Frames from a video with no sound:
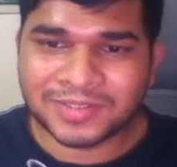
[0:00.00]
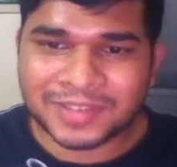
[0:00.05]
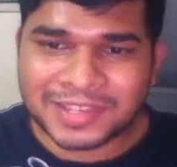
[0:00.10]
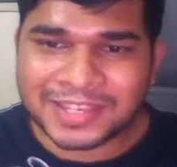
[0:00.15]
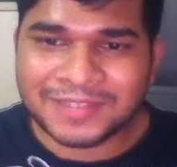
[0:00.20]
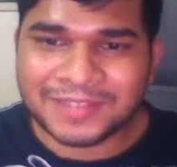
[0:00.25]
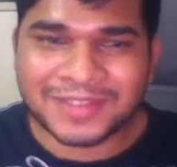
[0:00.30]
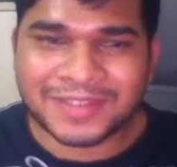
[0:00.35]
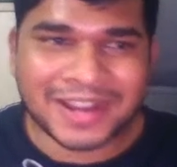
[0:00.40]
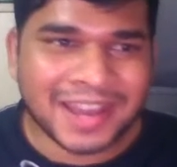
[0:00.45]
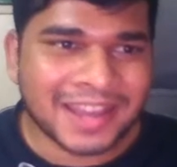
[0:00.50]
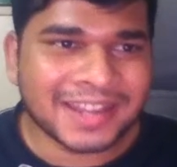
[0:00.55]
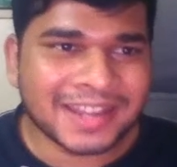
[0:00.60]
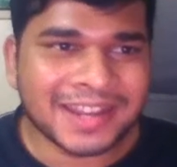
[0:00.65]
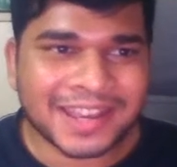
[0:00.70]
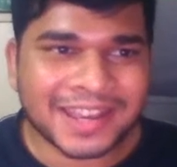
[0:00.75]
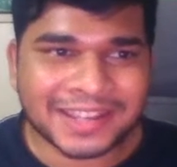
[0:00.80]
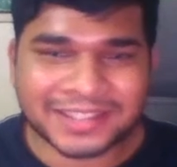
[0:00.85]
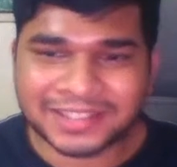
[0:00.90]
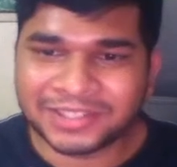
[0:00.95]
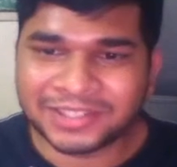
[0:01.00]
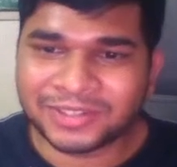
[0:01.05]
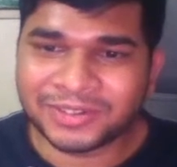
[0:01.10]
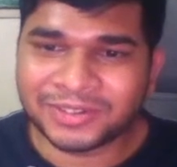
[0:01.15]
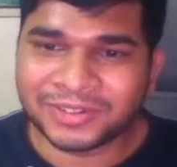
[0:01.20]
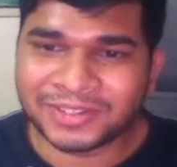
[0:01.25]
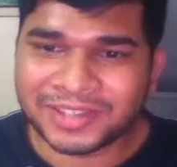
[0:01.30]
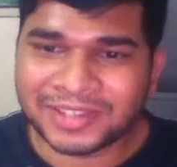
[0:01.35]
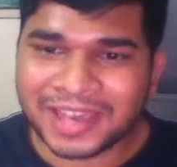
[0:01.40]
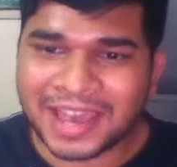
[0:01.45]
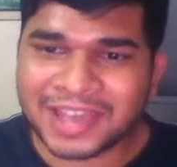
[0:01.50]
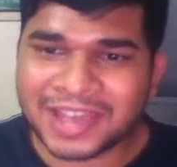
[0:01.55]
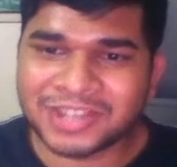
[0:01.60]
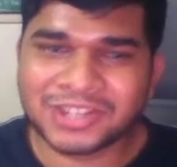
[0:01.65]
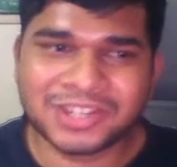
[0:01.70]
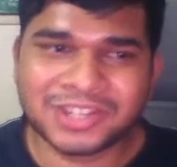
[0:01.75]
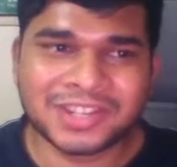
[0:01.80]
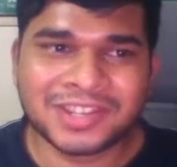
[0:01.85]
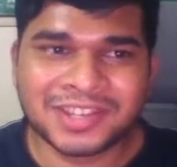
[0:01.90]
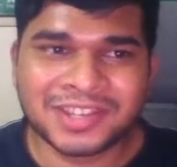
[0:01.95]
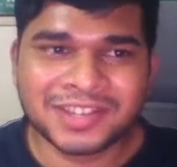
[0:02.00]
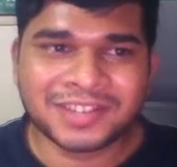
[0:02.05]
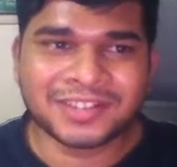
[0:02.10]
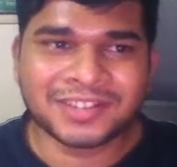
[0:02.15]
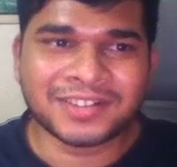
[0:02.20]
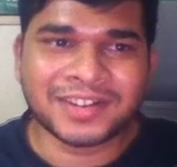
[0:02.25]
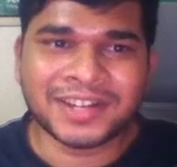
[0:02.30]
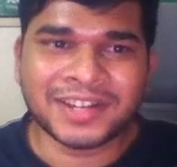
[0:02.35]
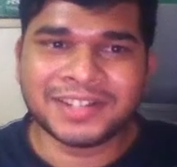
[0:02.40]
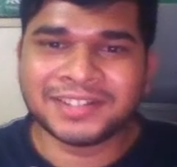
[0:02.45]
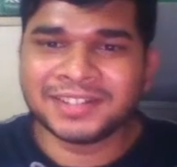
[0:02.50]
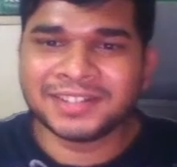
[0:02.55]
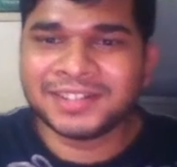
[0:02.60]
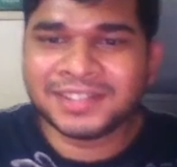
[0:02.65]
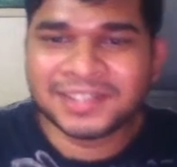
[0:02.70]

even I like cash, right?